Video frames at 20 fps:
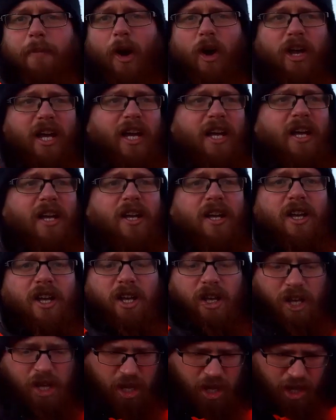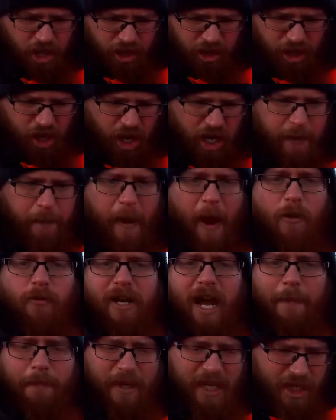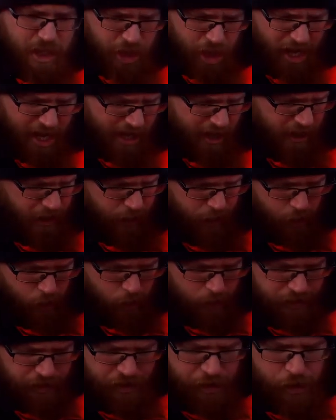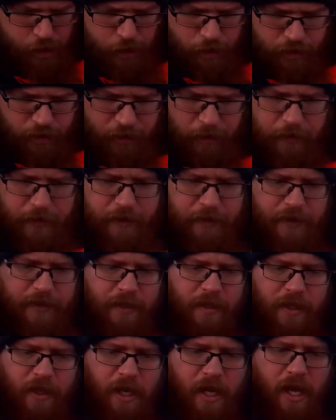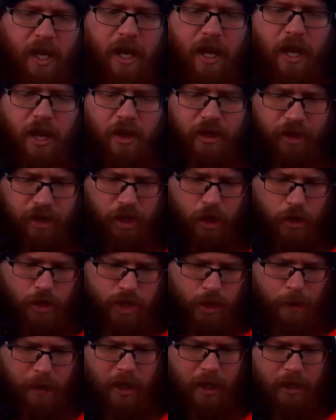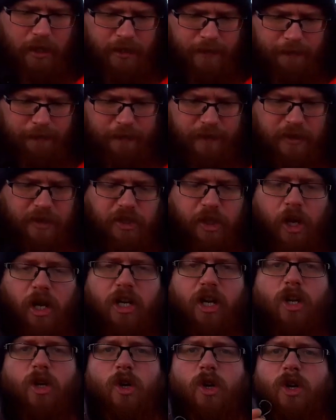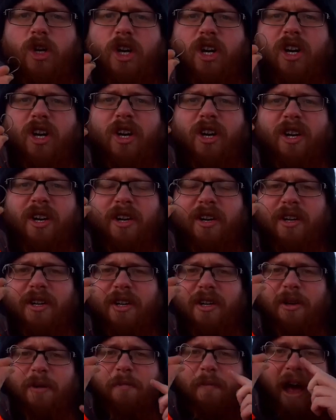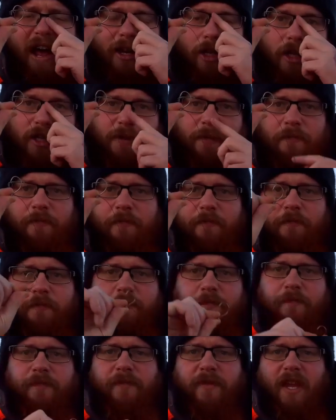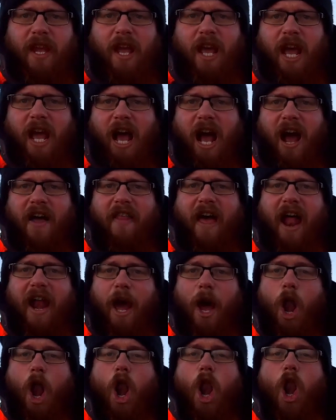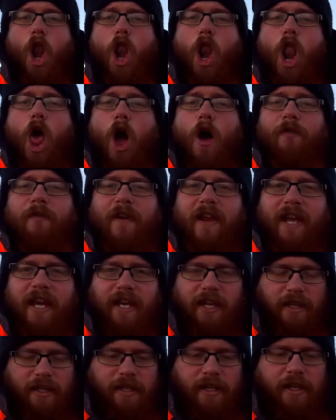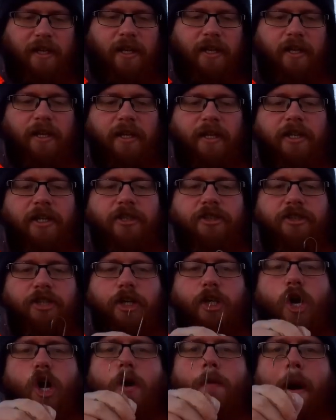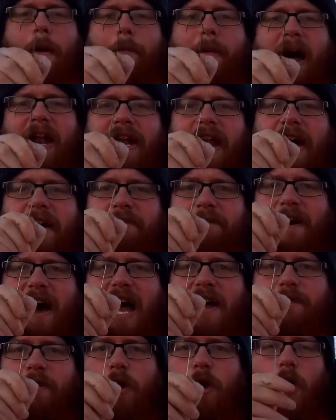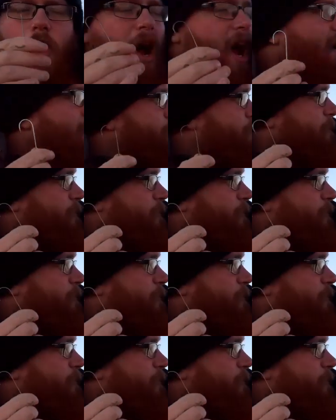body, 30-pound amnesia hook snood, the usual circle hook panel, and then a lovely SAKUMA Manta 5-0. I've